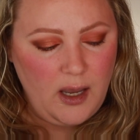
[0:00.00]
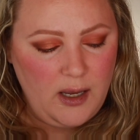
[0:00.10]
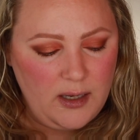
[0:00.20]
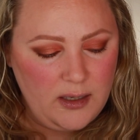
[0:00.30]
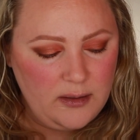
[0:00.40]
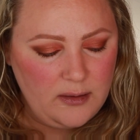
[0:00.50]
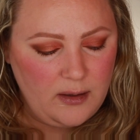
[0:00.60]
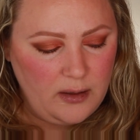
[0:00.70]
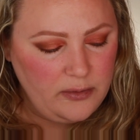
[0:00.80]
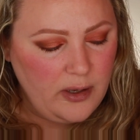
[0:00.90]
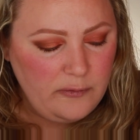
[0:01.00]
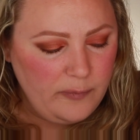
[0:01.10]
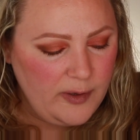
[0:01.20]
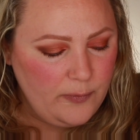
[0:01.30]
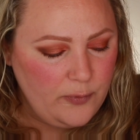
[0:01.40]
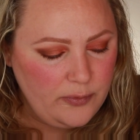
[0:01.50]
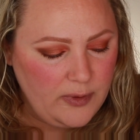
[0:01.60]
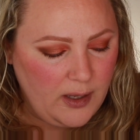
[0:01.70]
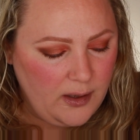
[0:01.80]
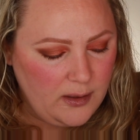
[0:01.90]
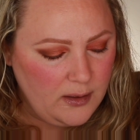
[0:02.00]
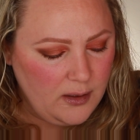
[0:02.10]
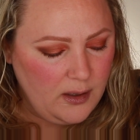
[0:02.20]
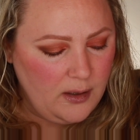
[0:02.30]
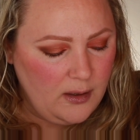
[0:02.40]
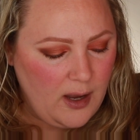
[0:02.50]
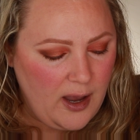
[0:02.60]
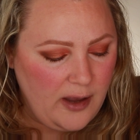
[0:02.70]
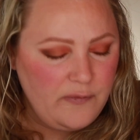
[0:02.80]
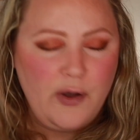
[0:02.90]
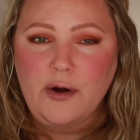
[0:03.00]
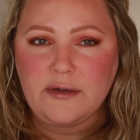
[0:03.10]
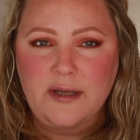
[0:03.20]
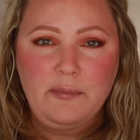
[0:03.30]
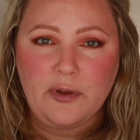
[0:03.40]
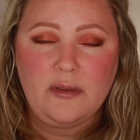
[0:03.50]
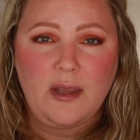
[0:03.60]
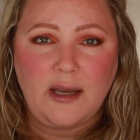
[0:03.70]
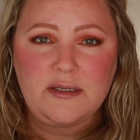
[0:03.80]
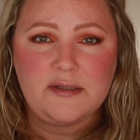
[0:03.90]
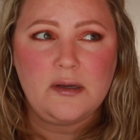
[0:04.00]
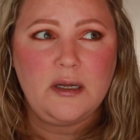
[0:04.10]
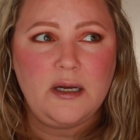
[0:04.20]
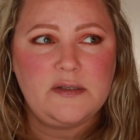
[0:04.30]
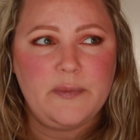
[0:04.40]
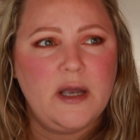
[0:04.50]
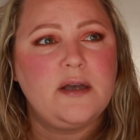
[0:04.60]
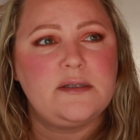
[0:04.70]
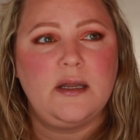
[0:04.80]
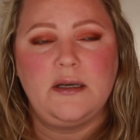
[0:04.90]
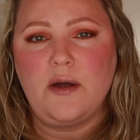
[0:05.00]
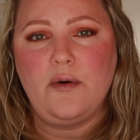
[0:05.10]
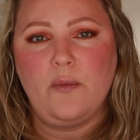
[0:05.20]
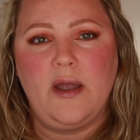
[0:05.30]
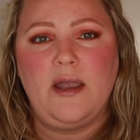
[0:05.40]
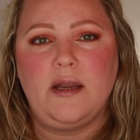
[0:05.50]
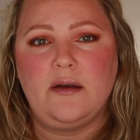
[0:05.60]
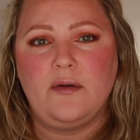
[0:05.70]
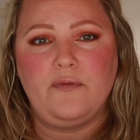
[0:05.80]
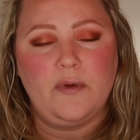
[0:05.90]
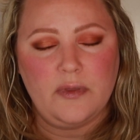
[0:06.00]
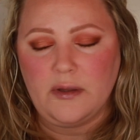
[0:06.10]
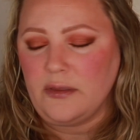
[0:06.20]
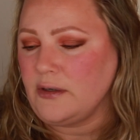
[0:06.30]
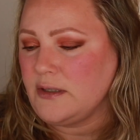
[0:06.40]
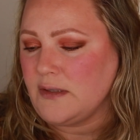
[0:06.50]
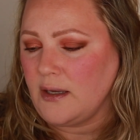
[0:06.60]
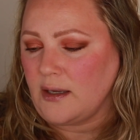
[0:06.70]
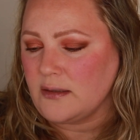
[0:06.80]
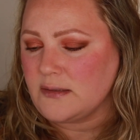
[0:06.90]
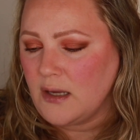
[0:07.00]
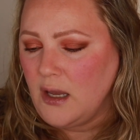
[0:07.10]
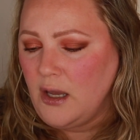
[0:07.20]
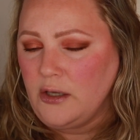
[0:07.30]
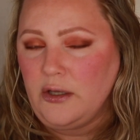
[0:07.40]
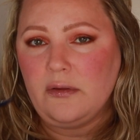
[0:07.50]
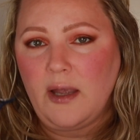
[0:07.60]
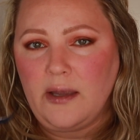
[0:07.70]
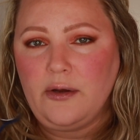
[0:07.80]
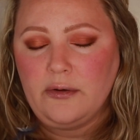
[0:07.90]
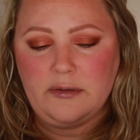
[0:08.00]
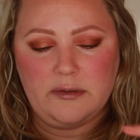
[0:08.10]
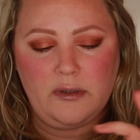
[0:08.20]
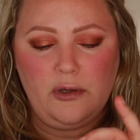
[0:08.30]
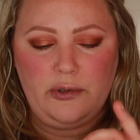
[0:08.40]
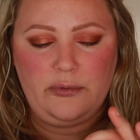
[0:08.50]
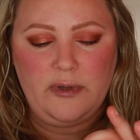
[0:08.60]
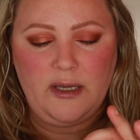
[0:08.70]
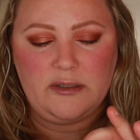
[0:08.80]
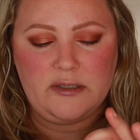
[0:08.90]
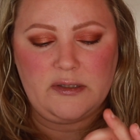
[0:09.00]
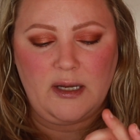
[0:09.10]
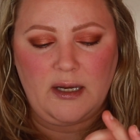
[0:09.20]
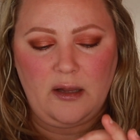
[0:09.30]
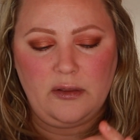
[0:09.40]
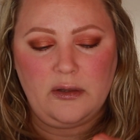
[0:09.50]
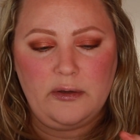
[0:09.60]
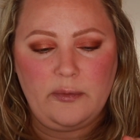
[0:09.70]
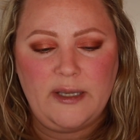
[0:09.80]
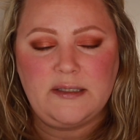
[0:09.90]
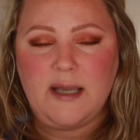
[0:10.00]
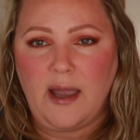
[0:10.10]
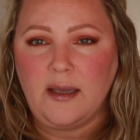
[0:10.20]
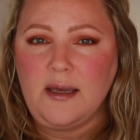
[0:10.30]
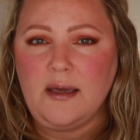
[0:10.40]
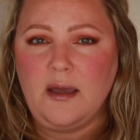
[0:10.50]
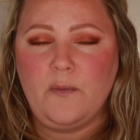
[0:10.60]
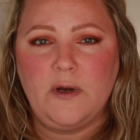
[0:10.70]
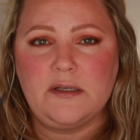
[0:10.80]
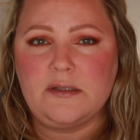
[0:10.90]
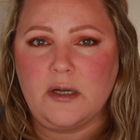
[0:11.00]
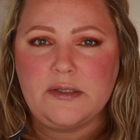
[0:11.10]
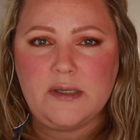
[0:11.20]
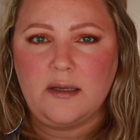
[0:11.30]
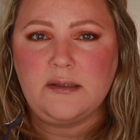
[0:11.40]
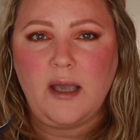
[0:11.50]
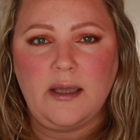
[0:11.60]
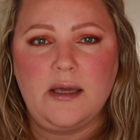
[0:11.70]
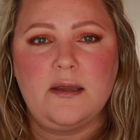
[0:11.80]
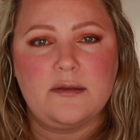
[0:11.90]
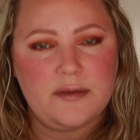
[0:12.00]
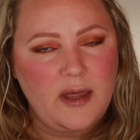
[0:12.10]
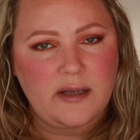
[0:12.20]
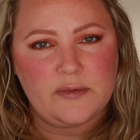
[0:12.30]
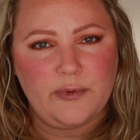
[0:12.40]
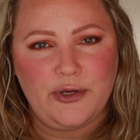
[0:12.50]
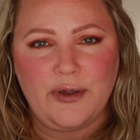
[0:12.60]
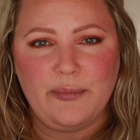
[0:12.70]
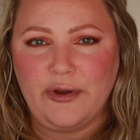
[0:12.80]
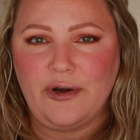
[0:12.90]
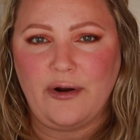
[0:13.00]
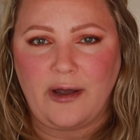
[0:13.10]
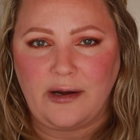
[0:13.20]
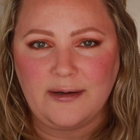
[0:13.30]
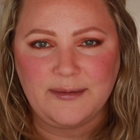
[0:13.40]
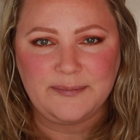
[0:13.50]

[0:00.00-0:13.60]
And a lot of people that have a hard time putting lashes on, it's because they don't wait for the 30 seconds. You let your glue get just like a little bit tacky, and when it starts getting tacky, that's when you can put it on.